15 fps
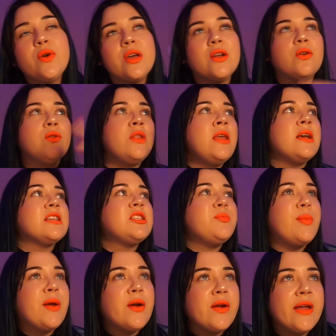can only
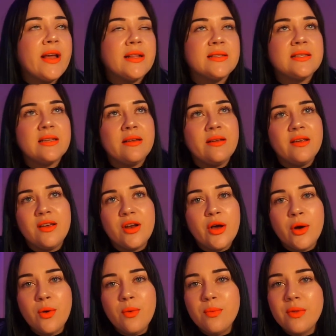experience, you
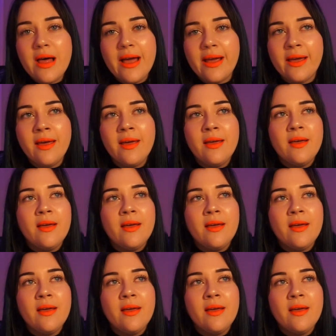know, like.